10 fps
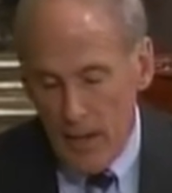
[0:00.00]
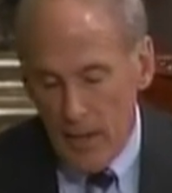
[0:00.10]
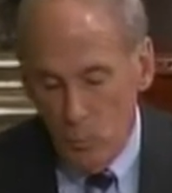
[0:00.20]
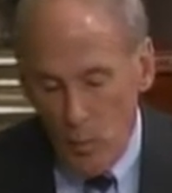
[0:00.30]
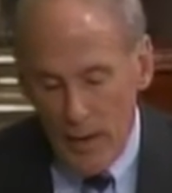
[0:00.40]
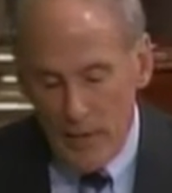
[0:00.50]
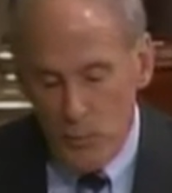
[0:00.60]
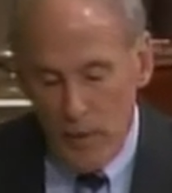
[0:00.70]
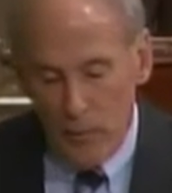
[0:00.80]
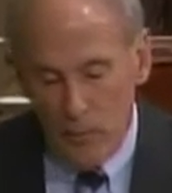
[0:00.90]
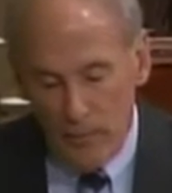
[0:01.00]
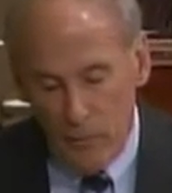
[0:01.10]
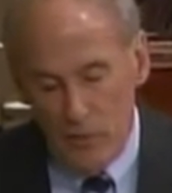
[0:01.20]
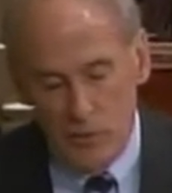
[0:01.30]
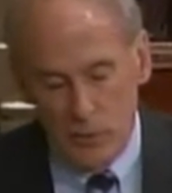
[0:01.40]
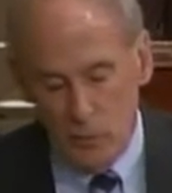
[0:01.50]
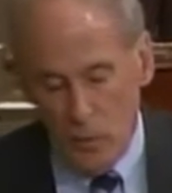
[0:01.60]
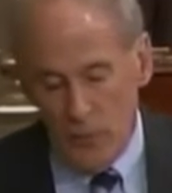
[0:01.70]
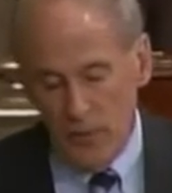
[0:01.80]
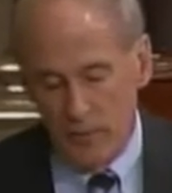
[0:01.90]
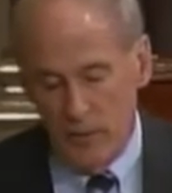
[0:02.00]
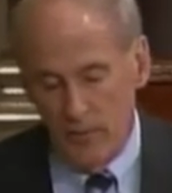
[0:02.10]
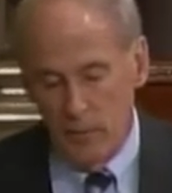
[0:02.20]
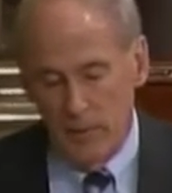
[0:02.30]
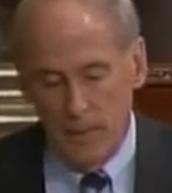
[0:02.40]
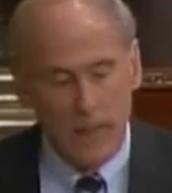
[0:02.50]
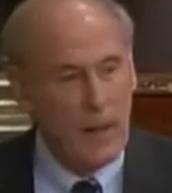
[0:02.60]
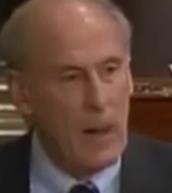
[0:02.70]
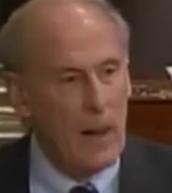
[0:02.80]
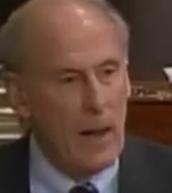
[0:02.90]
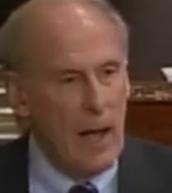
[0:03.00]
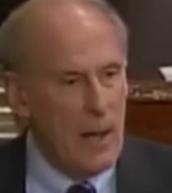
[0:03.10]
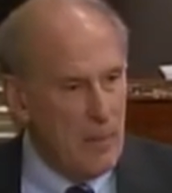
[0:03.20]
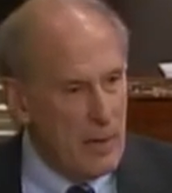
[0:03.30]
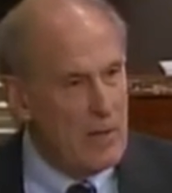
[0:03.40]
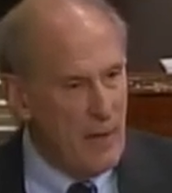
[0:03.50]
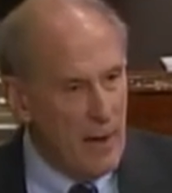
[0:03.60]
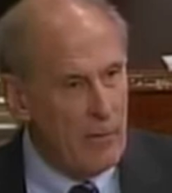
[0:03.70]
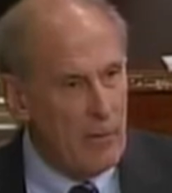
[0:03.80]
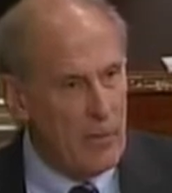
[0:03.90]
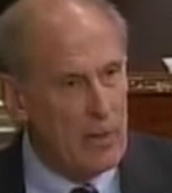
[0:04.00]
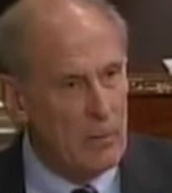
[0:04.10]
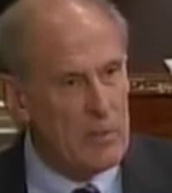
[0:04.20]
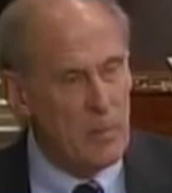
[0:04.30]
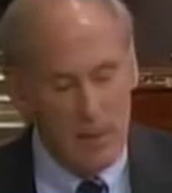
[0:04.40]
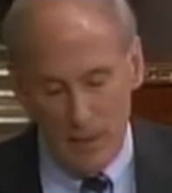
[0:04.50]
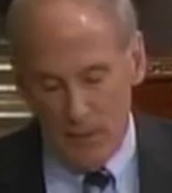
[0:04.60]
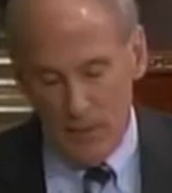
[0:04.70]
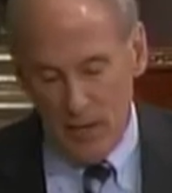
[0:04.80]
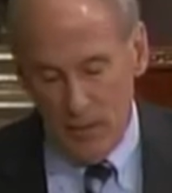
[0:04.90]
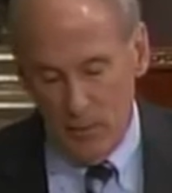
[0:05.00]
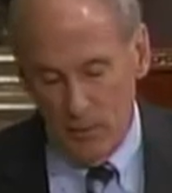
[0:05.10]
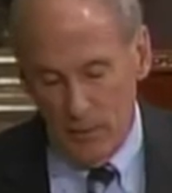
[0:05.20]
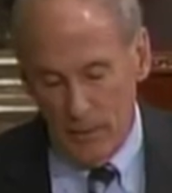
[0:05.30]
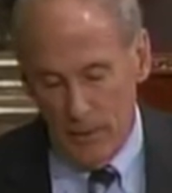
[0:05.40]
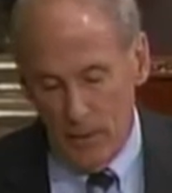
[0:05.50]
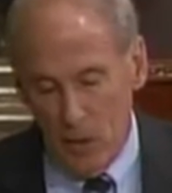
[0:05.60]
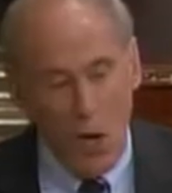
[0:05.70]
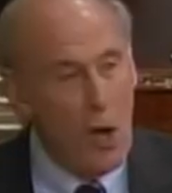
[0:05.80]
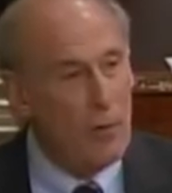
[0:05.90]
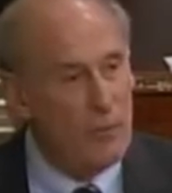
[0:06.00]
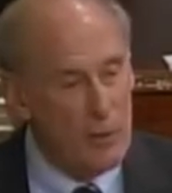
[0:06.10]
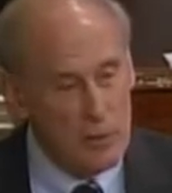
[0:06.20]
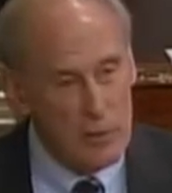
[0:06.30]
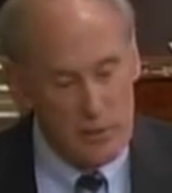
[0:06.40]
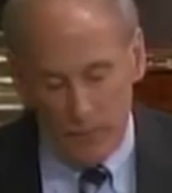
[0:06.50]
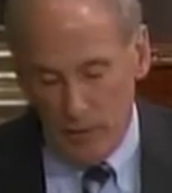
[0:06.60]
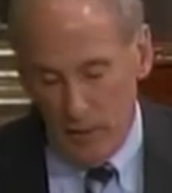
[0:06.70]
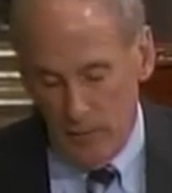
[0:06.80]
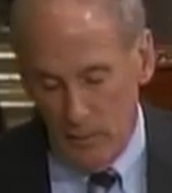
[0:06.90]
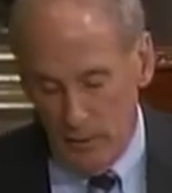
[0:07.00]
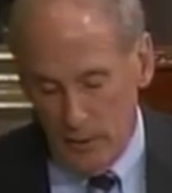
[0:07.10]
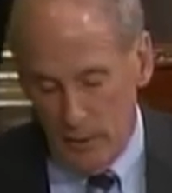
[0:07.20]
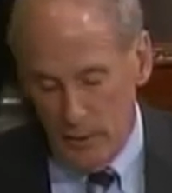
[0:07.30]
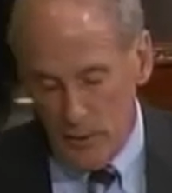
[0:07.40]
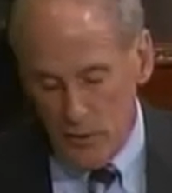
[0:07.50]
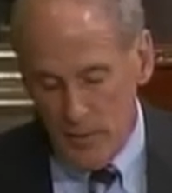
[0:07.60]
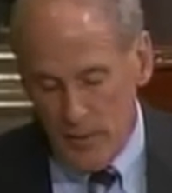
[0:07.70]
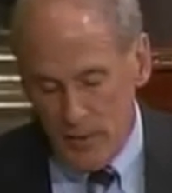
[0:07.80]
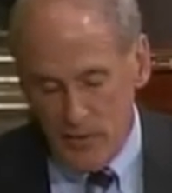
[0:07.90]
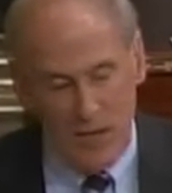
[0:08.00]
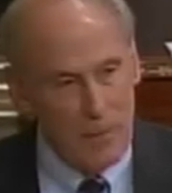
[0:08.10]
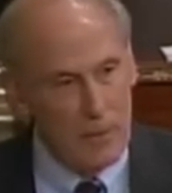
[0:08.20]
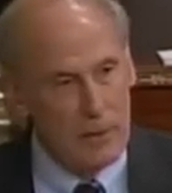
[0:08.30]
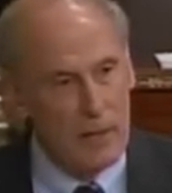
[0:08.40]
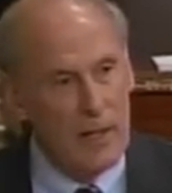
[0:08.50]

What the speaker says: and ways we can reverse the growth of government, I believe everything must be on the table. All functions of government should be examined,